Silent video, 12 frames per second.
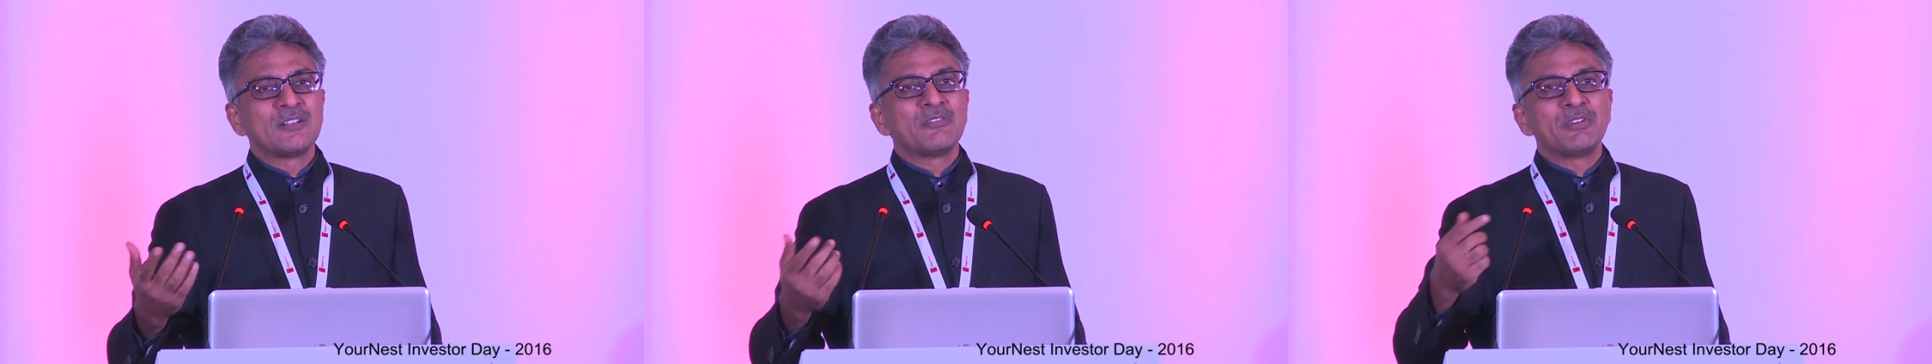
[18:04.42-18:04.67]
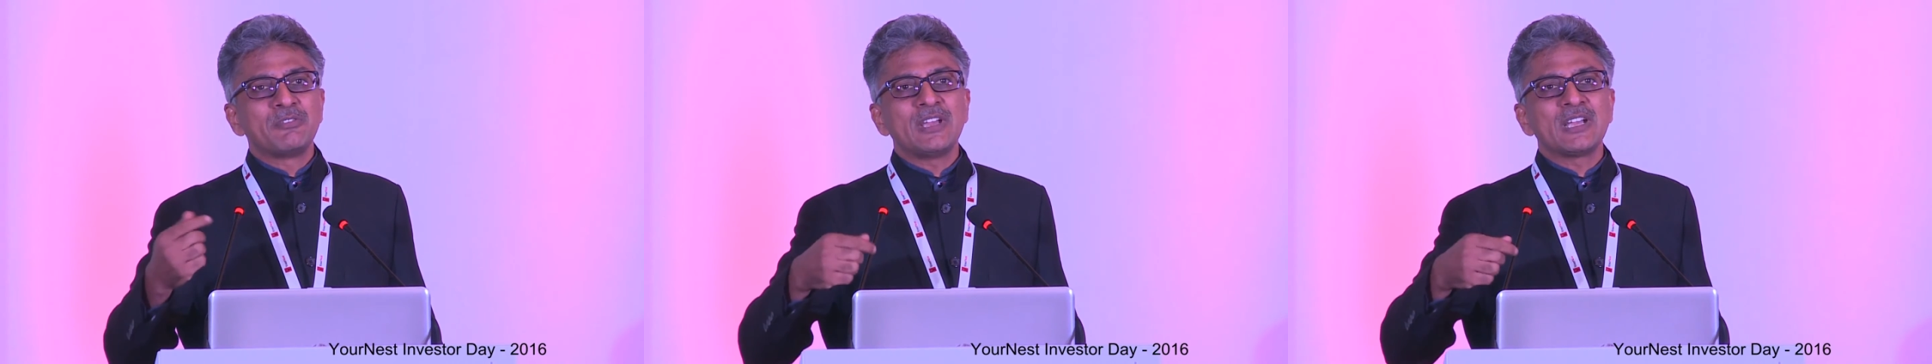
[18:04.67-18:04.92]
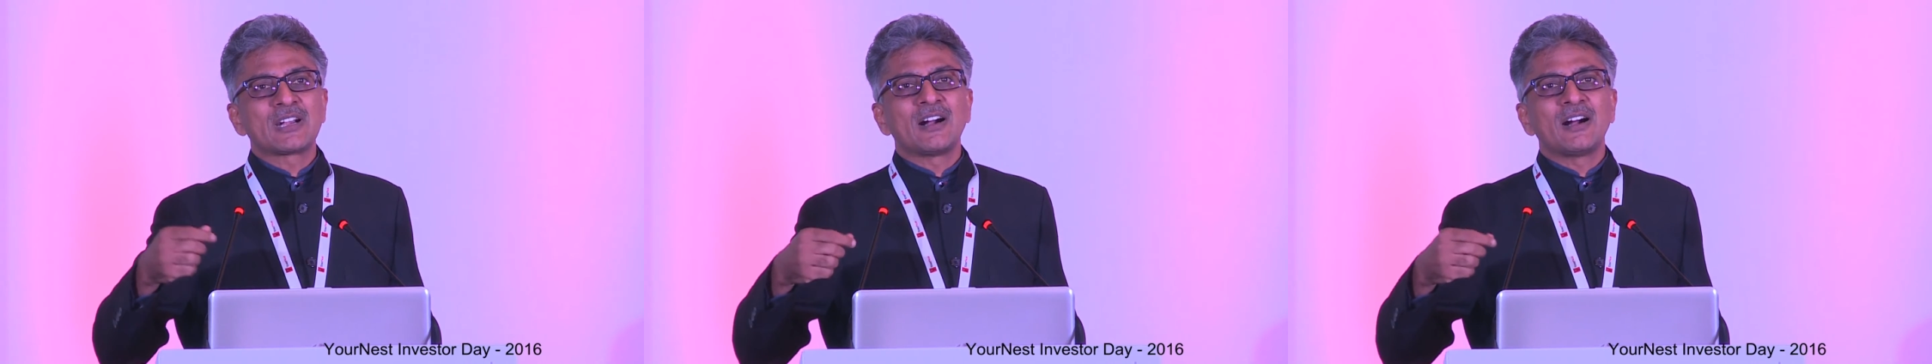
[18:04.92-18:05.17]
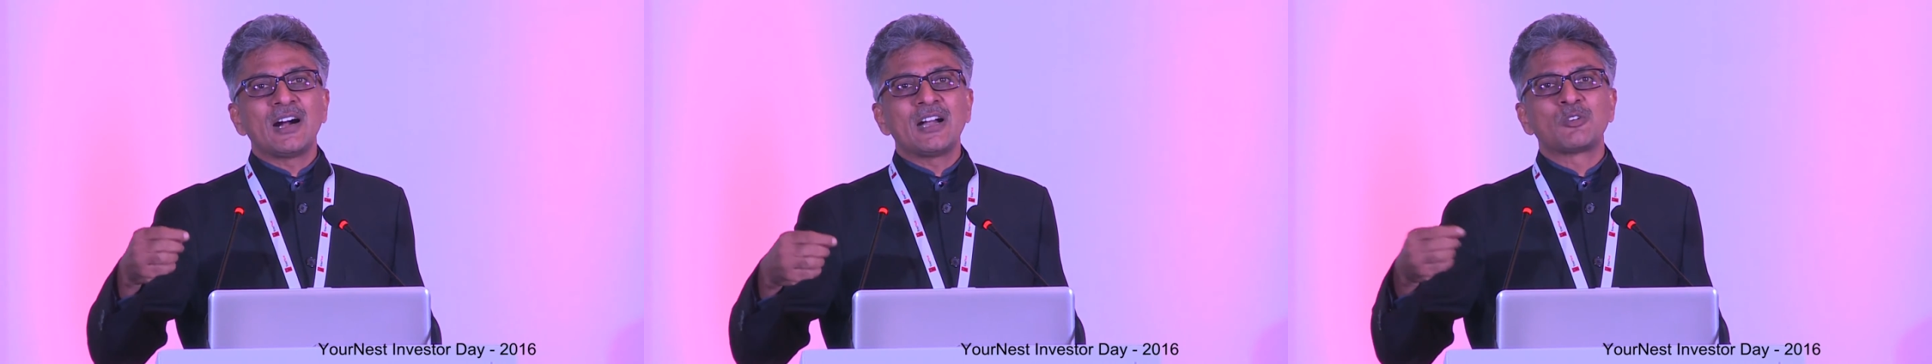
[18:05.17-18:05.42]
Vivek,
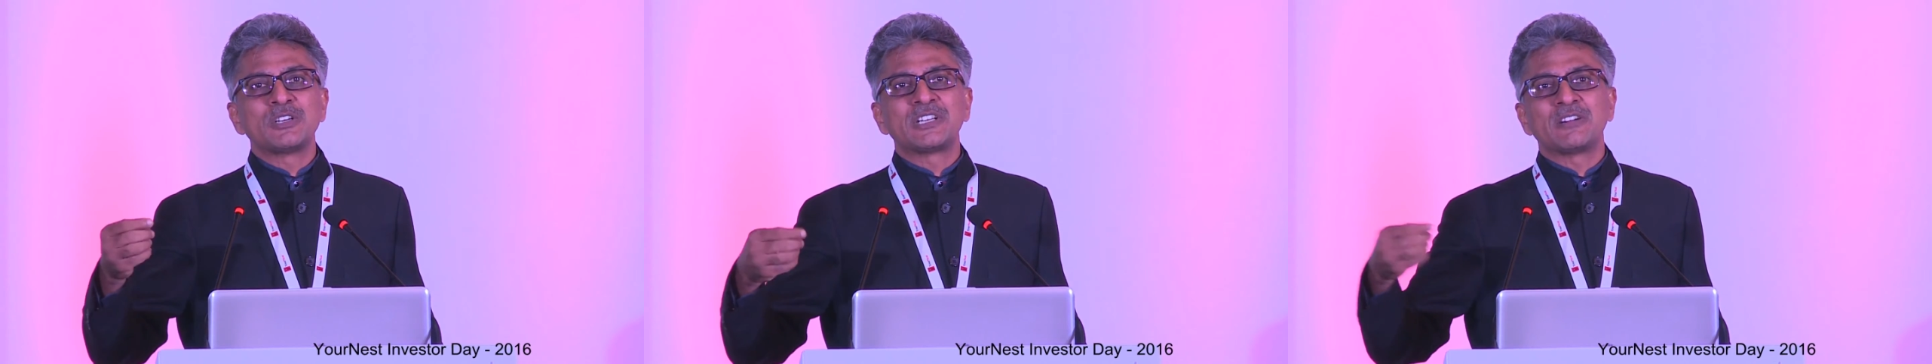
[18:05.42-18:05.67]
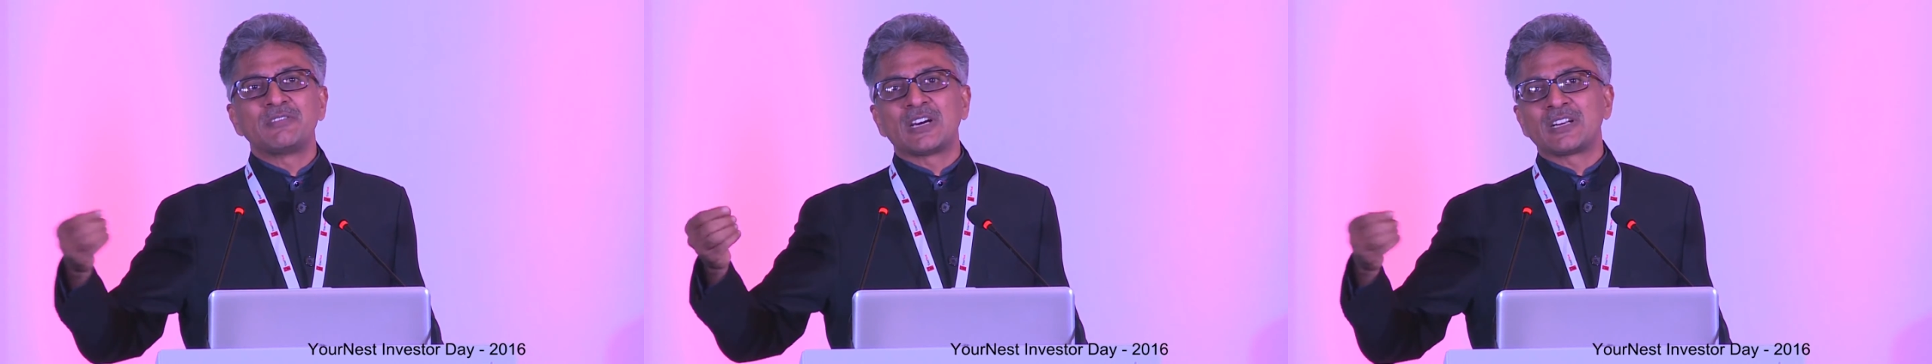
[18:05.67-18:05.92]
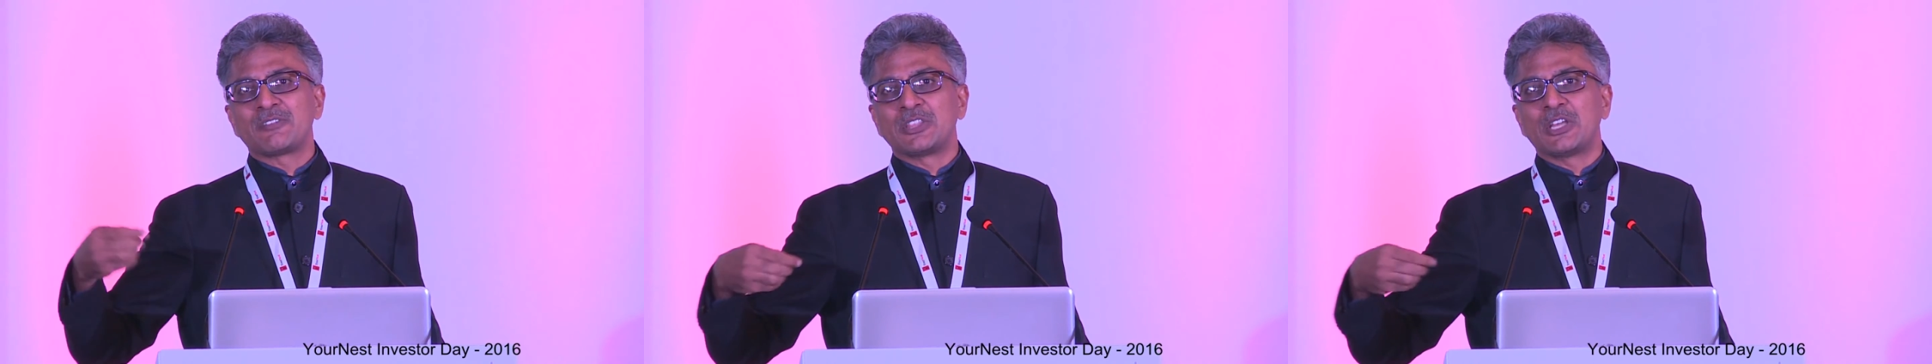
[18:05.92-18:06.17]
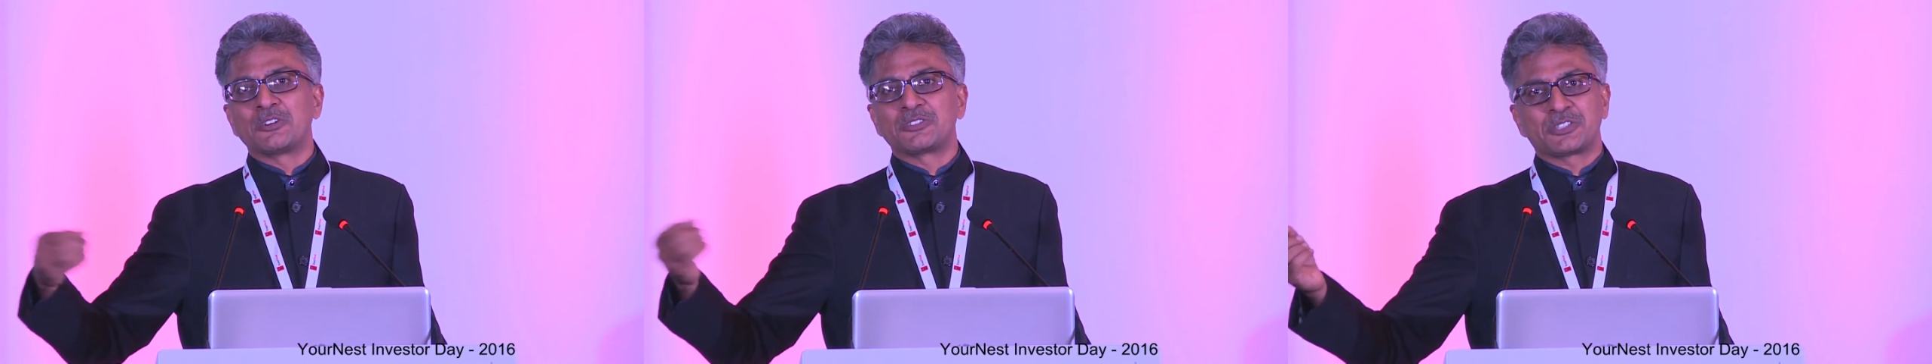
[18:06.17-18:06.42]
I couldn't have done it without